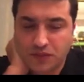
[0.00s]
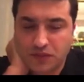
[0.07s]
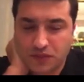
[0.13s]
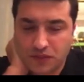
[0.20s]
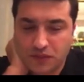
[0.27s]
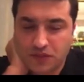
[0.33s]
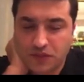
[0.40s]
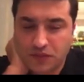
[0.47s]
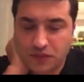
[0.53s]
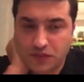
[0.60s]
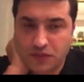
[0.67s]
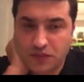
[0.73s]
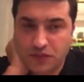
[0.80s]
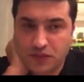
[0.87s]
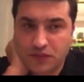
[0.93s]

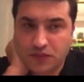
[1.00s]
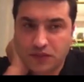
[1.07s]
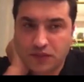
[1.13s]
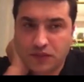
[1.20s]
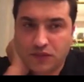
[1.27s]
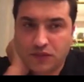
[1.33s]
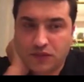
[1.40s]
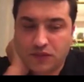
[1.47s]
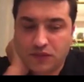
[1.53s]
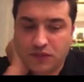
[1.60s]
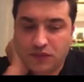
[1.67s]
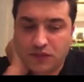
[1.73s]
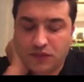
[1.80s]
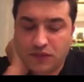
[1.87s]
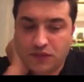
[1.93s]

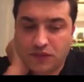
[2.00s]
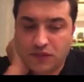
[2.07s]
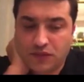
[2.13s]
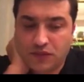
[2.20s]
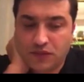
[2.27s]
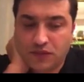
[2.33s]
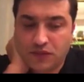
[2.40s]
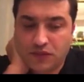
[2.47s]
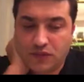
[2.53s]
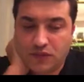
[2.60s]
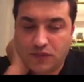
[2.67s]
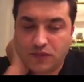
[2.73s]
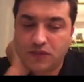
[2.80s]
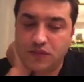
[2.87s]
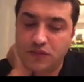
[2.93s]

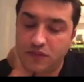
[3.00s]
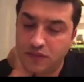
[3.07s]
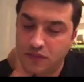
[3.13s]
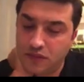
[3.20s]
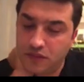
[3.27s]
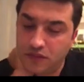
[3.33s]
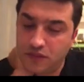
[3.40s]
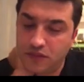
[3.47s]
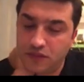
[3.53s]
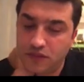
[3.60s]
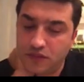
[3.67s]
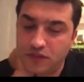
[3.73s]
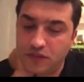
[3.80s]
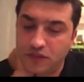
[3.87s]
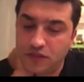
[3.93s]

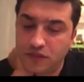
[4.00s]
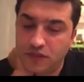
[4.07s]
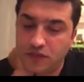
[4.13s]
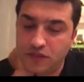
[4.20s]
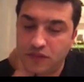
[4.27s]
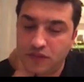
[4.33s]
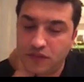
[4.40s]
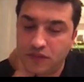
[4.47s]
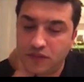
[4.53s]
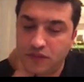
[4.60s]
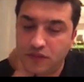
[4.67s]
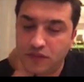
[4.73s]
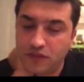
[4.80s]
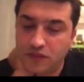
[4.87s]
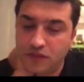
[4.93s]

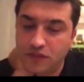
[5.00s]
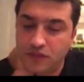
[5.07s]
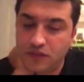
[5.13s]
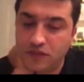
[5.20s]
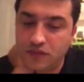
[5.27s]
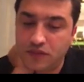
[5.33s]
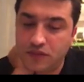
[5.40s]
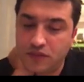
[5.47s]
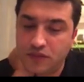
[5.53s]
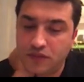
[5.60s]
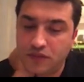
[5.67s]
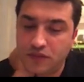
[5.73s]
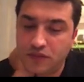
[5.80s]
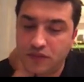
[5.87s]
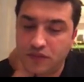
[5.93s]

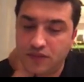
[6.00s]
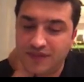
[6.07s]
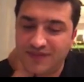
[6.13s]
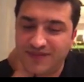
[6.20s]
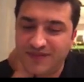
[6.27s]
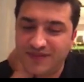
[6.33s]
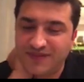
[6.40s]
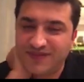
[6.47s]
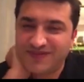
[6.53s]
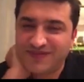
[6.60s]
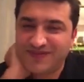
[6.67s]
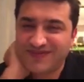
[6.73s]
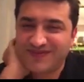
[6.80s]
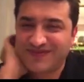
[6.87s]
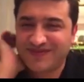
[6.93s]

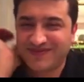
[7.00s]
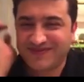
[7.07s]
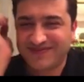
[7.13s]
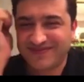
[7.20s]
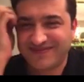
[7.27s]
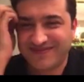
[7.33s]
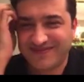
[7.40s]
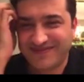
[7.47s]
(not speaking)